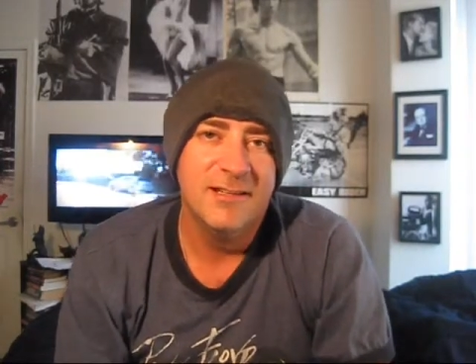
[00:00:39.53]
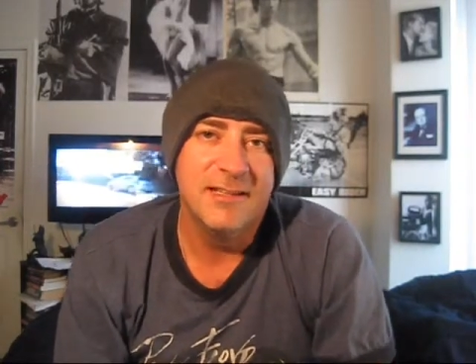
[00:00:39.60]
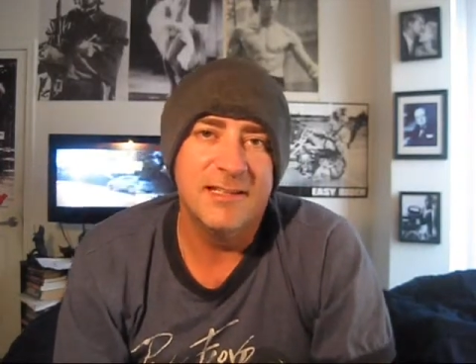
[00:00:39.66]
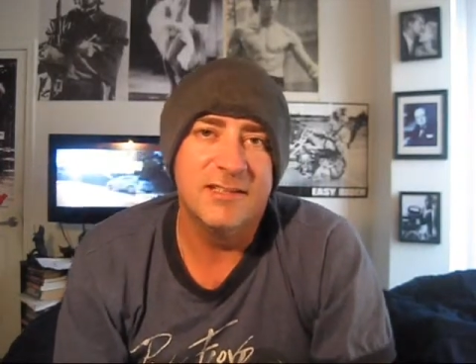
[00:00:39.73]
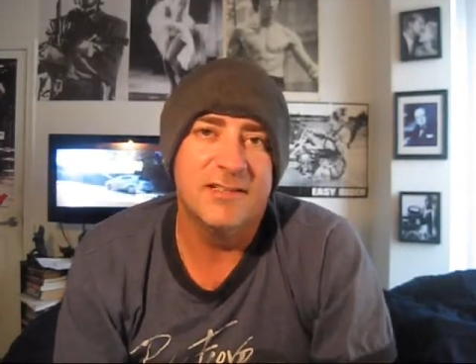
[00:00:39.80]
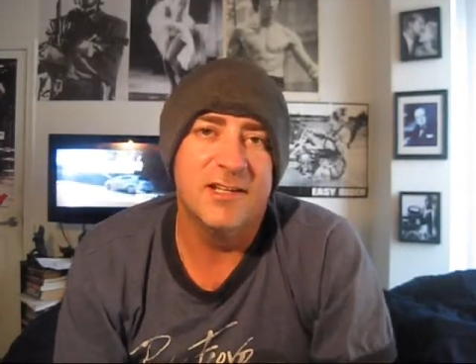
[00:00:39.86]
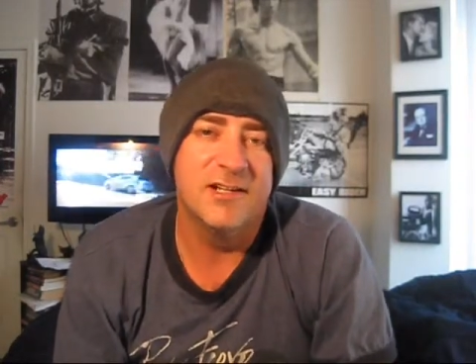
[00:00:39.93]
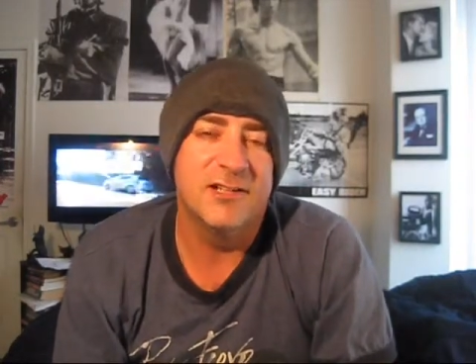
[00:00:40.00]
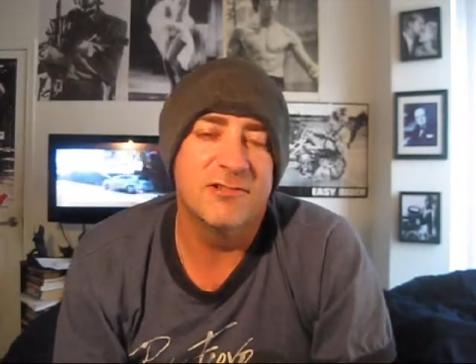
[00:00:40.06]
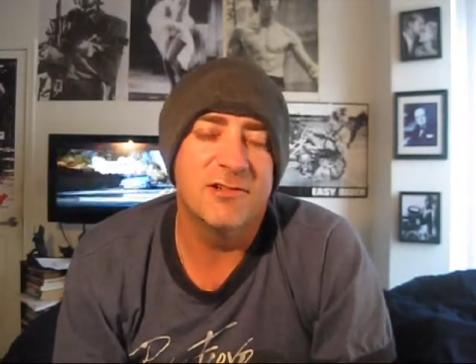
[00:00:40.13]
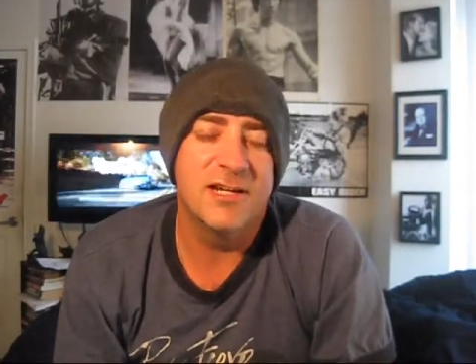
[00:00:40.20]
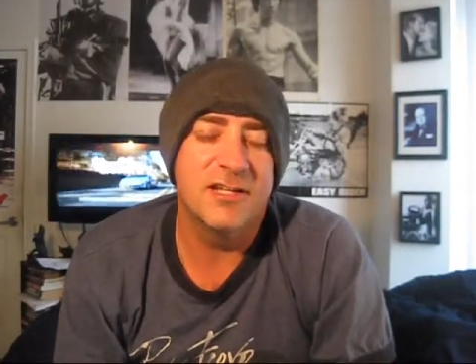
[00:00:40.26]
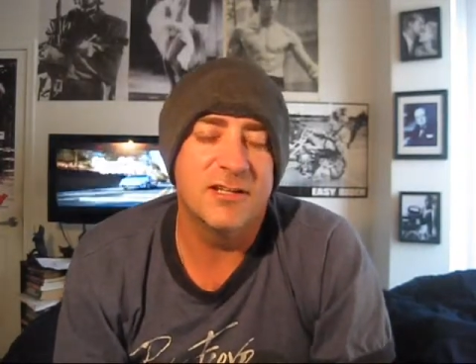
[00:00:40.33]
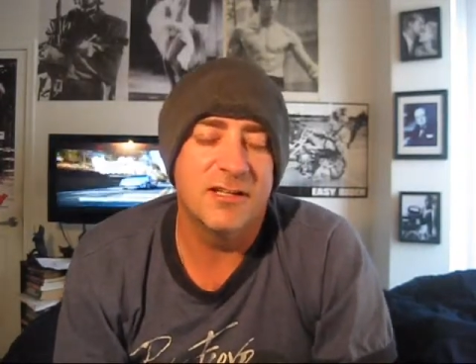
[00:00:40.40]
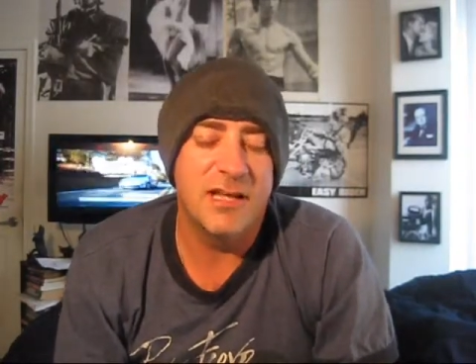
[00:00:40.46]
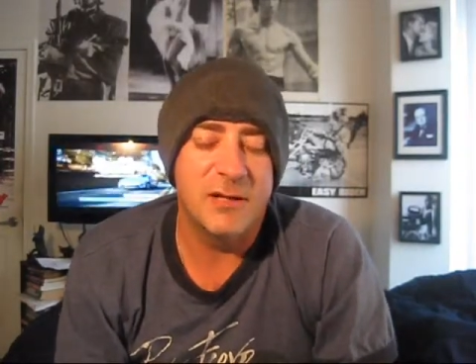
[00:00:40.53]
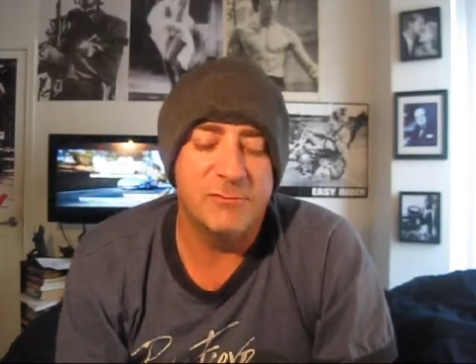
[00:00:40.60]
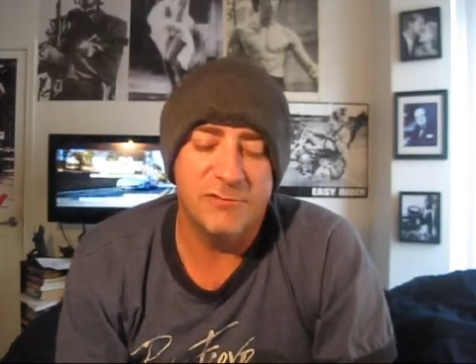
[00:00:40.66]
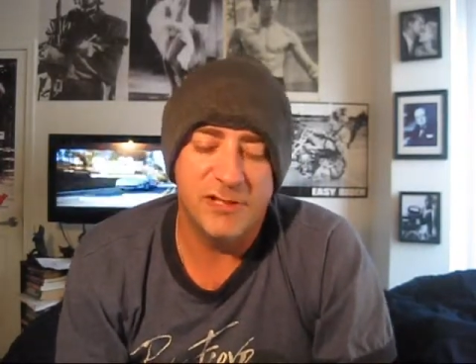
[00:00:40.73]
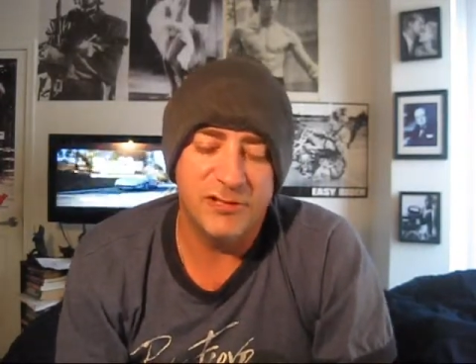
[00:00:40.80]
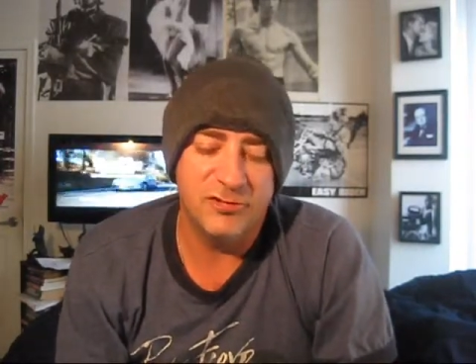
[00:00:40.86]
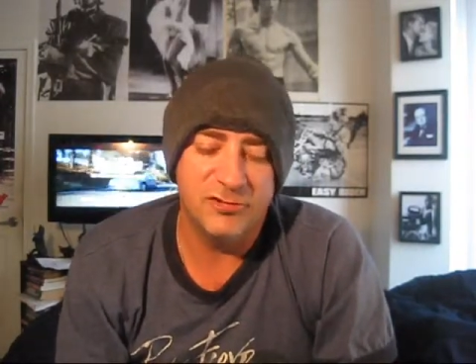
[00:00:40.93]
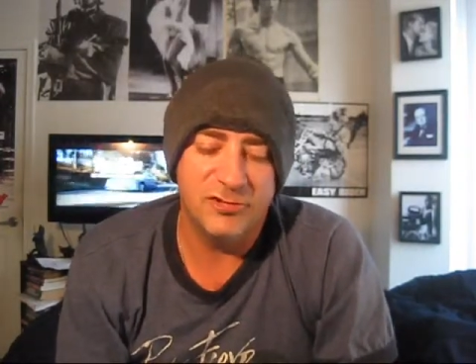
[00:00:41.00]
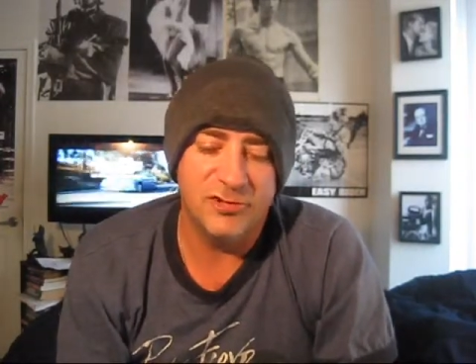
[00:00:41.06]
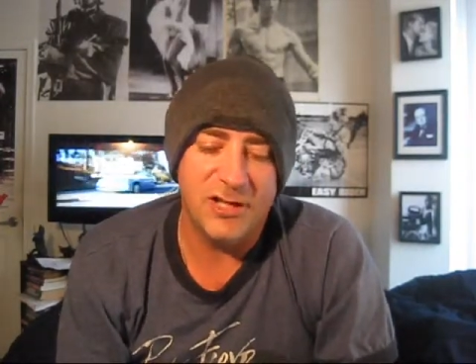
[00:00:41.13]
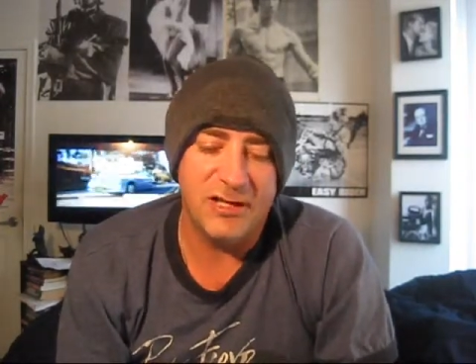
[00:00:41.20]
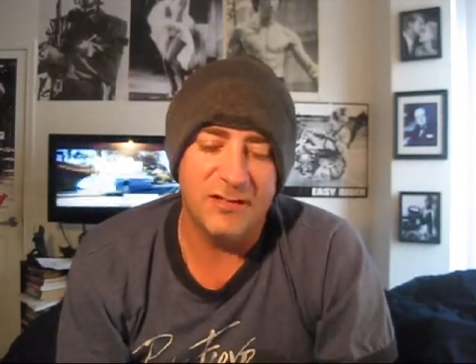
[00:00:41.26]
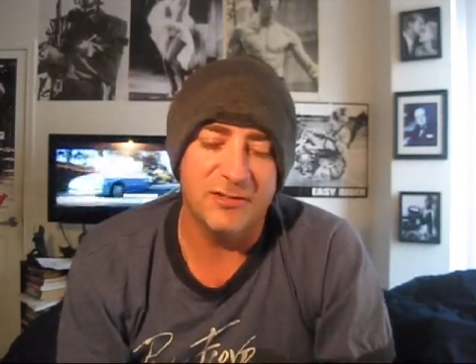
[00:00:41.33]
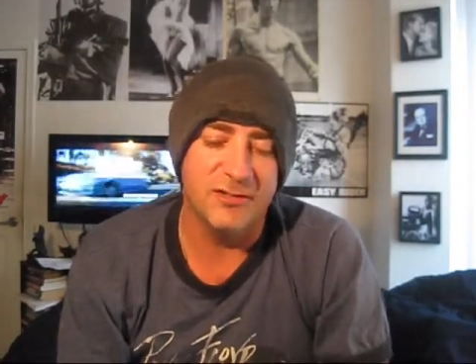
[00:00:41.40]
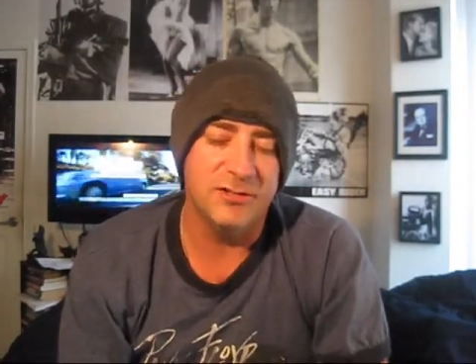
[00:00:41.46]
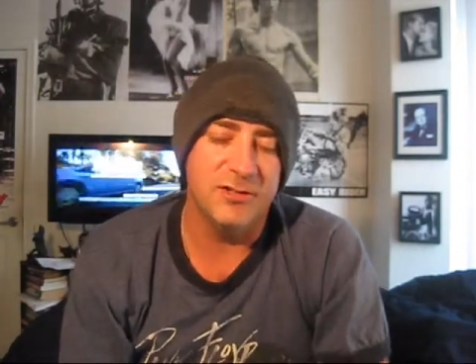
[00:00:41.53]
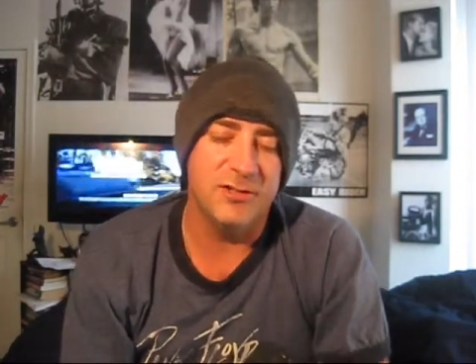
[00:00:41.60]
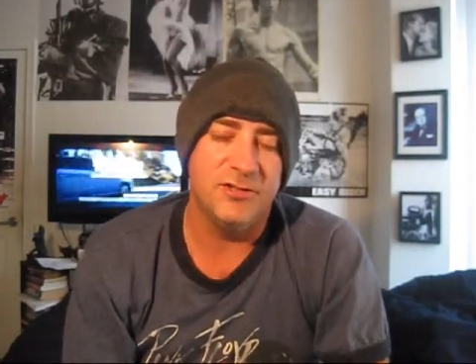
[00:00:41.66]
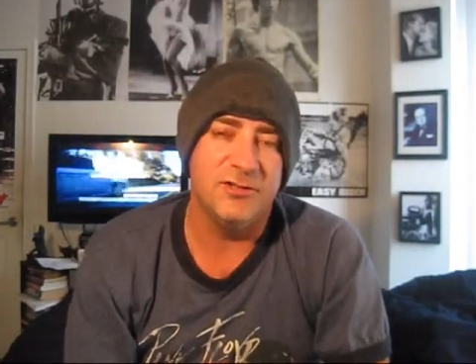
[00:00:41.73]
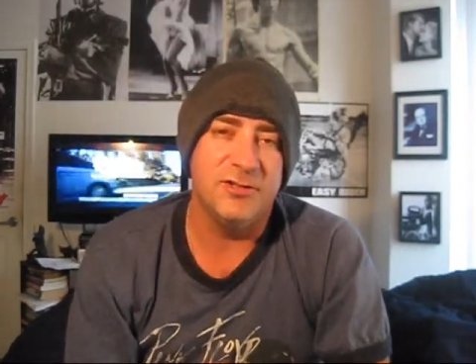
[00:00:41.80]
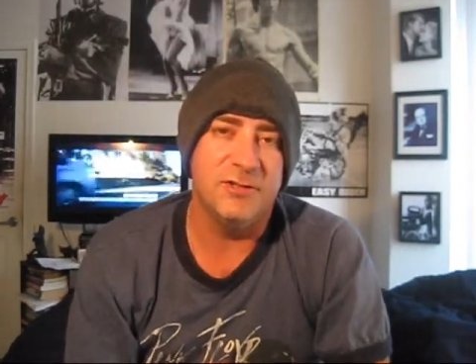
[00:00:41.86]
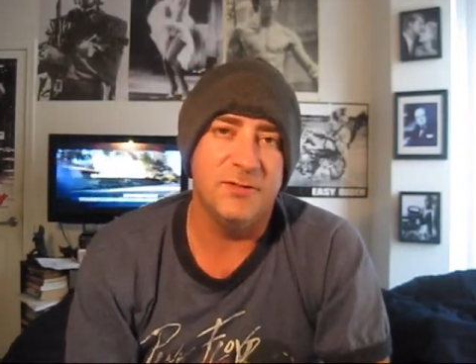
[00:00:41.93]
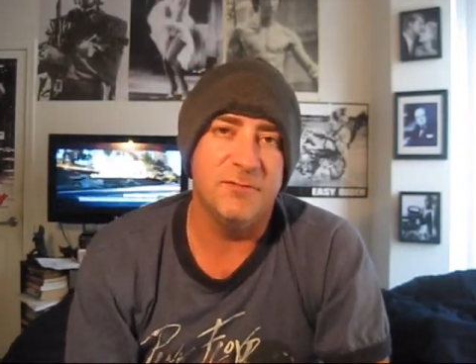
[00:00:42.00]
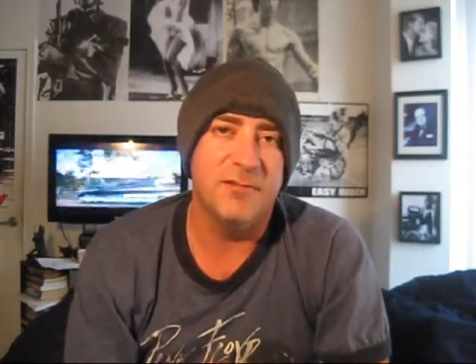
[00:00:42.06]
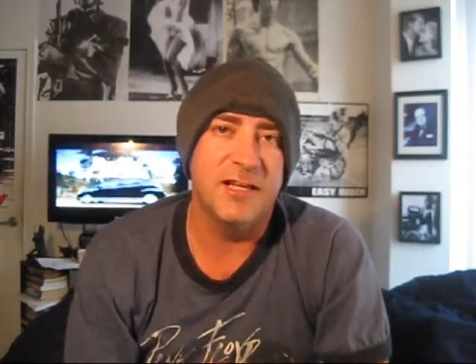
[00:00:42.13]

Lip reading: this great collaboration channel on YouTube